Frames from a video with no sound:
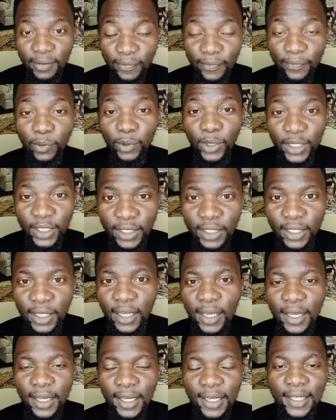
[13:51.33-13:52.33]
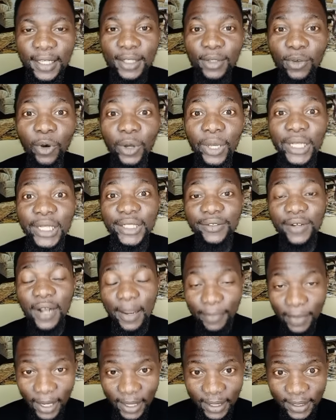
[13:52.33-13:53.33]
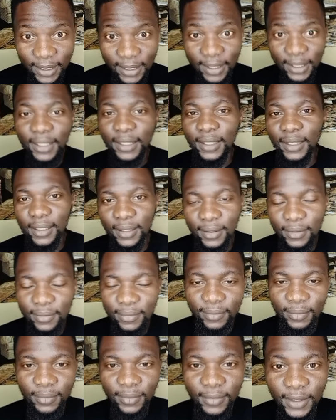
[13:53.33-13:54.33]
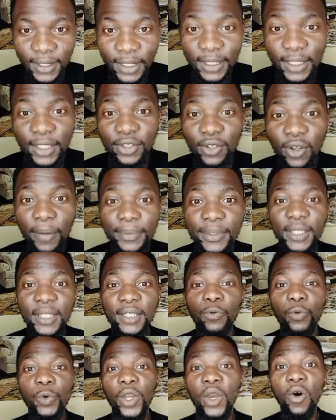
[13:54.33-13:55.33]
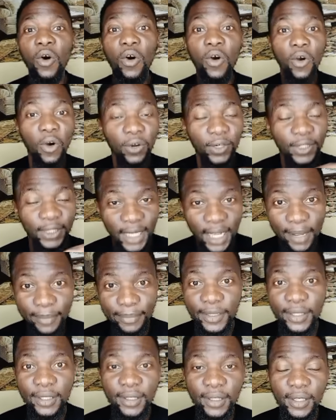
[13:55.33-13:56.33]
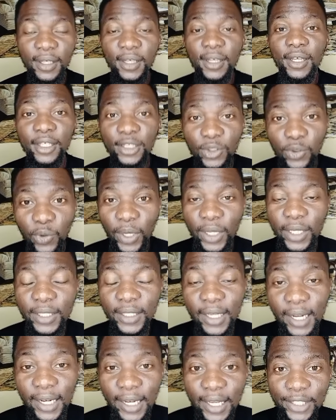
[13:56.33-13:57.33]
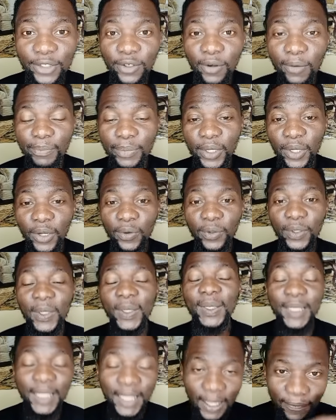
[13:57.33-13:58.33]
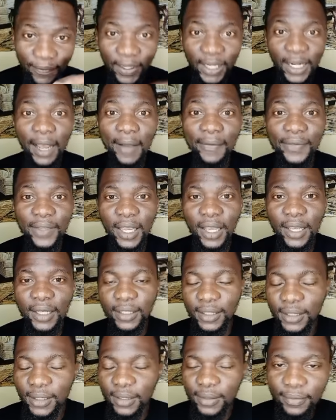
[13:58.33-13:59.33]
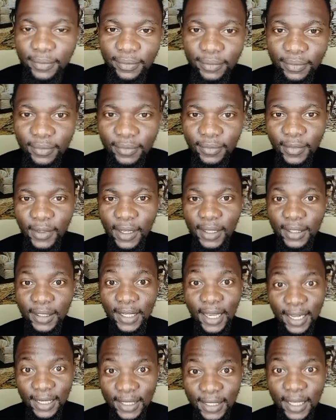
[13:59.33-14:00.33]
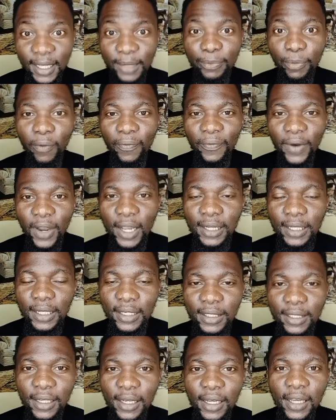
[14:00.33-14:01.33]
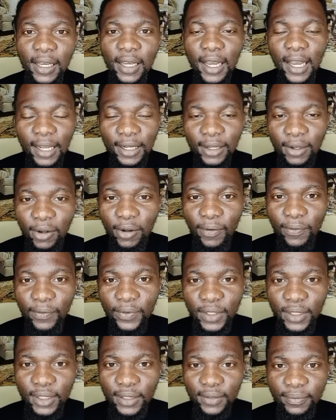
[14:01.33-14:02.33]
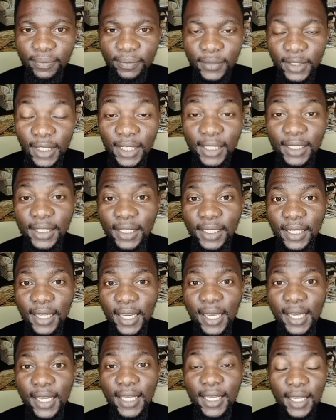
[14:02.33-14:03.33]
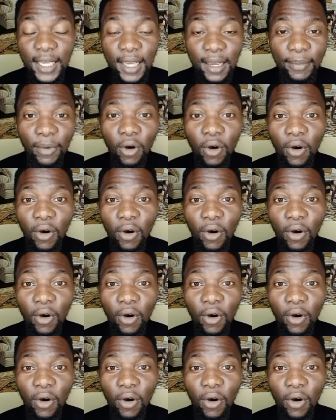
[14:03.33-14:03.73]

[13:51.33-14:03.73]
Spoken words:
what legacy they have lived when they are gone? They will live when they are gone. Tribal cats, blind old men without vision. Now, there are so many comments, but let me just take this few for the sake of time.